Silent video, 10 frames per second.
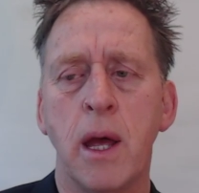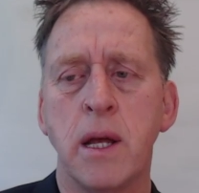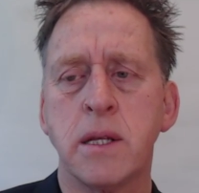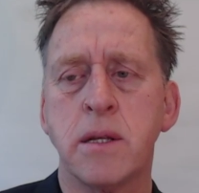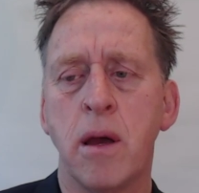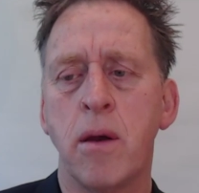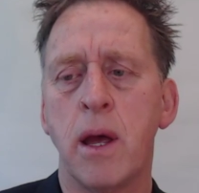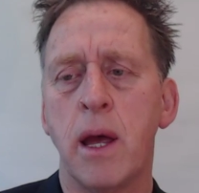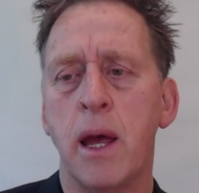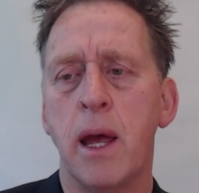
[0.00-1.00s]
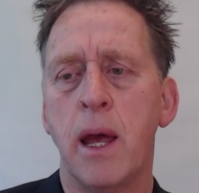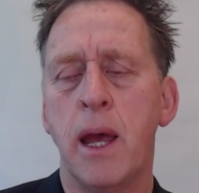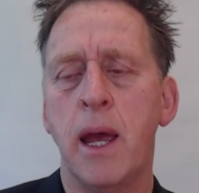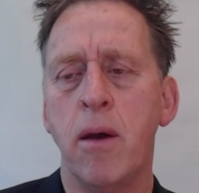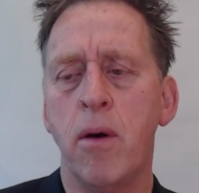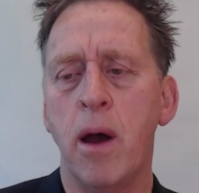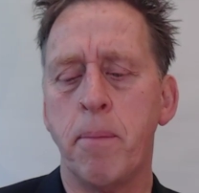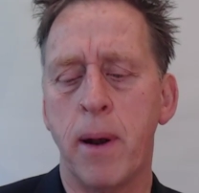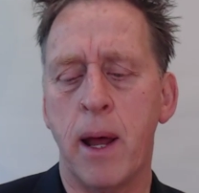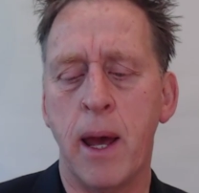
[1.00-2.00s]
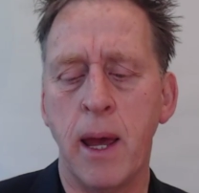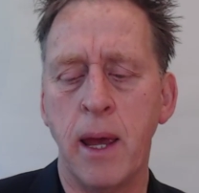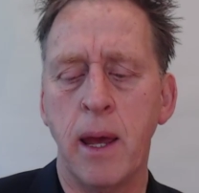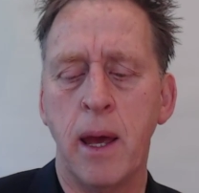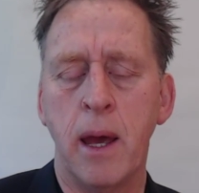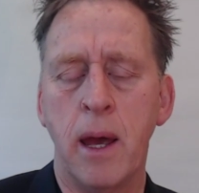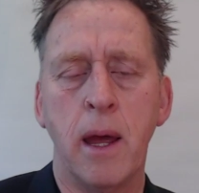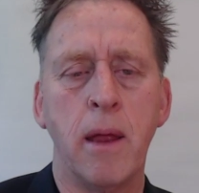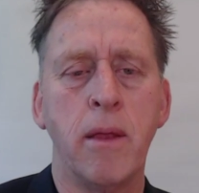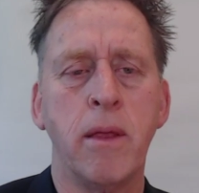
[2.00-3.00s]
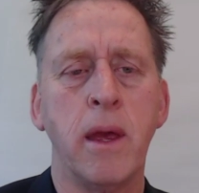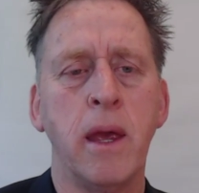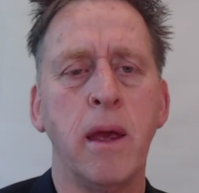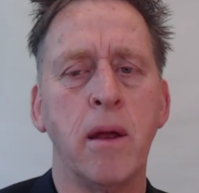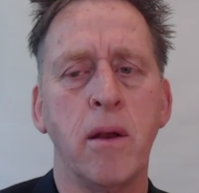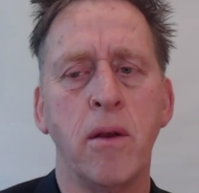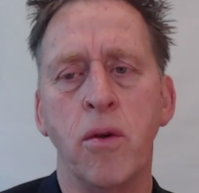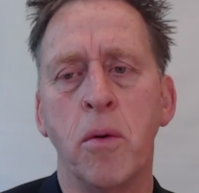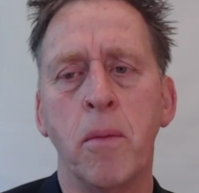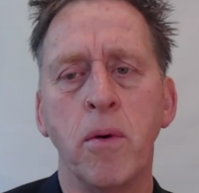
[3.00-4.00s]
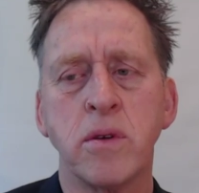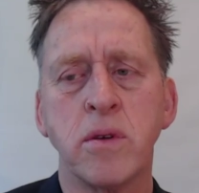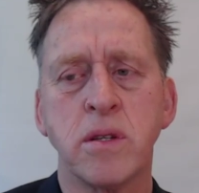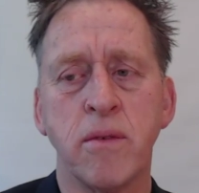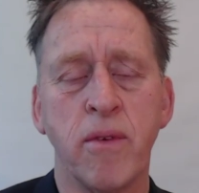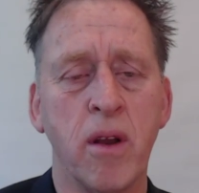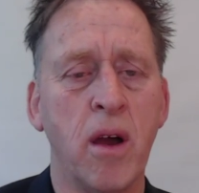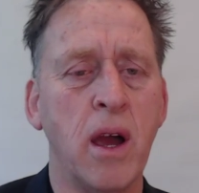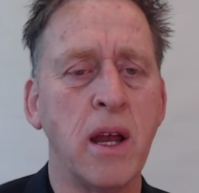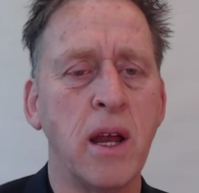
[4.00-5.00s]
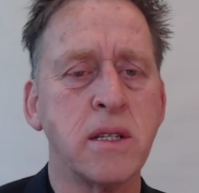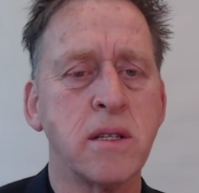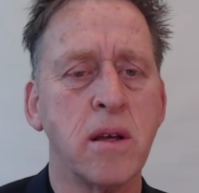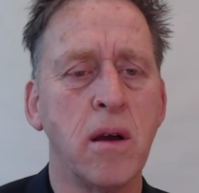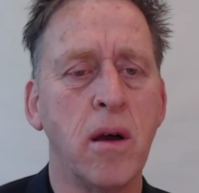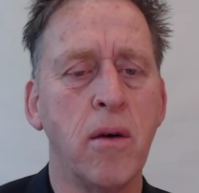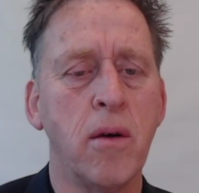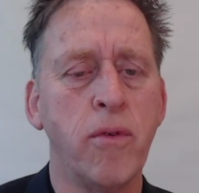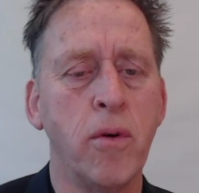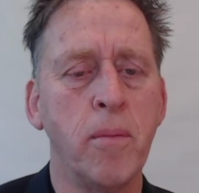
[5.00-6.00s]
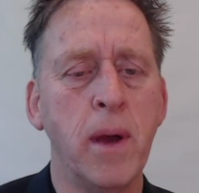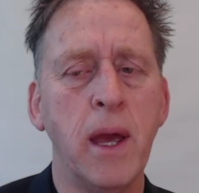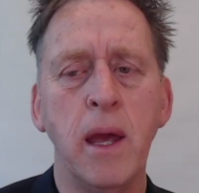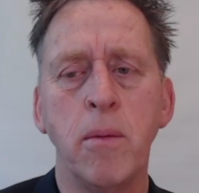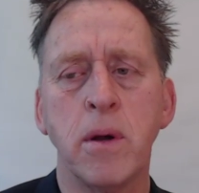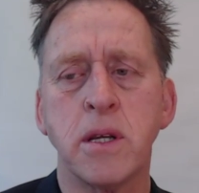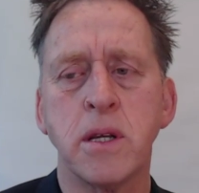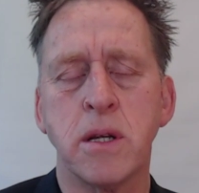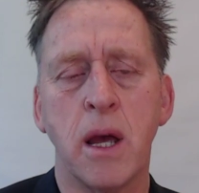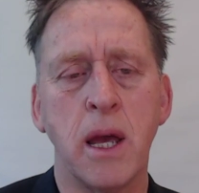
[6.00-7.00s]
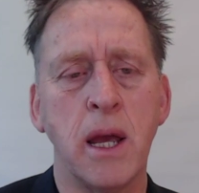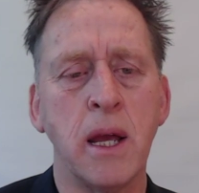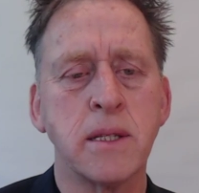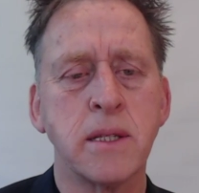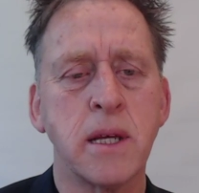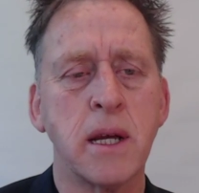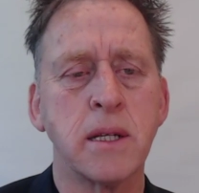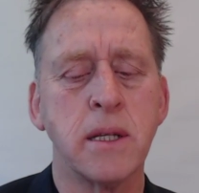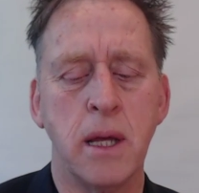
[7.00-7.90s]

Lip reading: So here I play the normal sort of lines for me, which are e6.